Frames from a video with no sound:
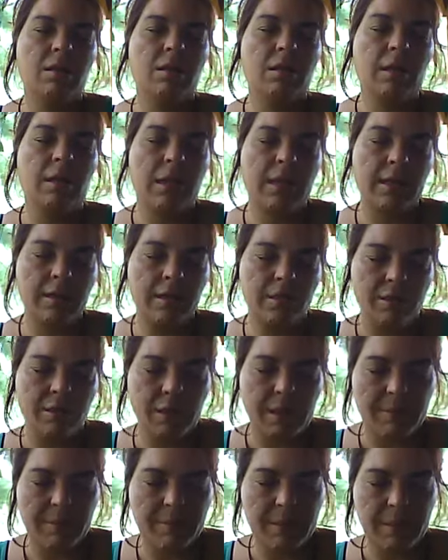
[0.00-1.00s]
lesser
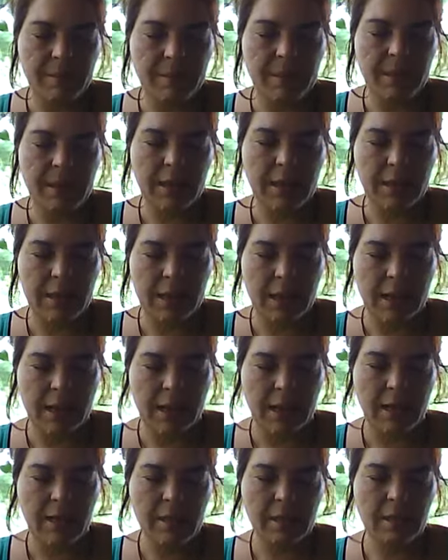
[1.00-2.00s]
symptoms
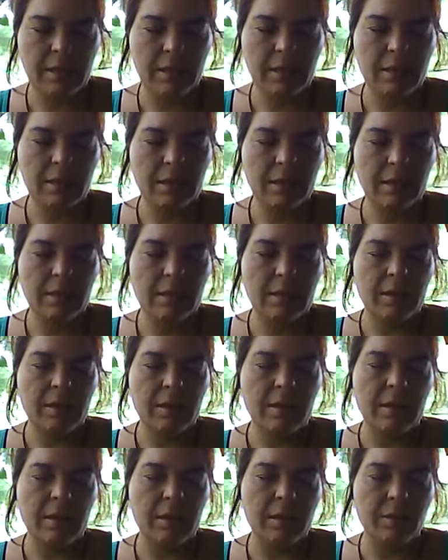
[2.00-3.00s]
today
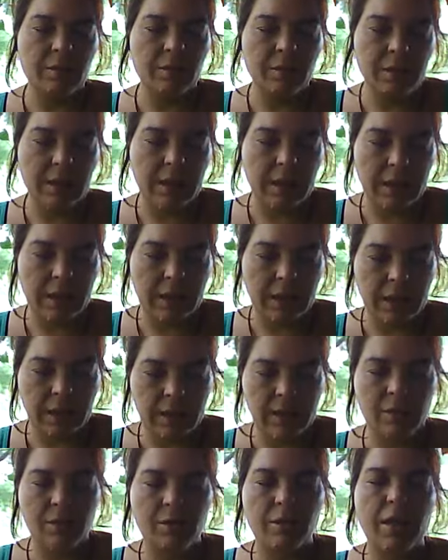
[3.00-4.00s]
than you did
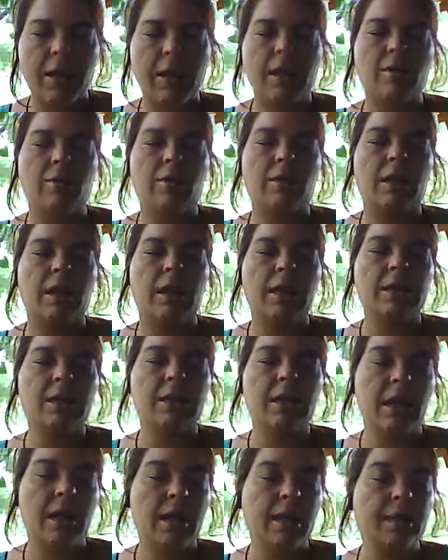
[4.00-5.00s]
yesterday or
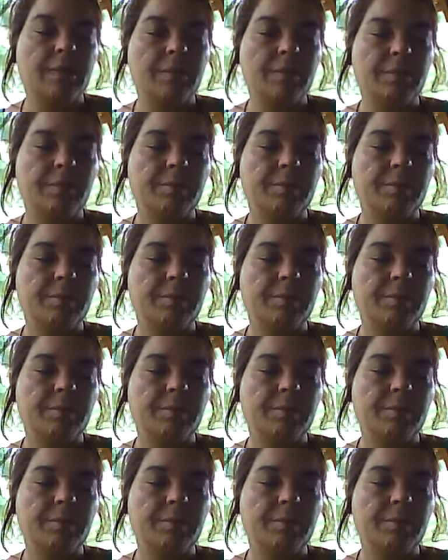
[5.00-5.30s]
last night.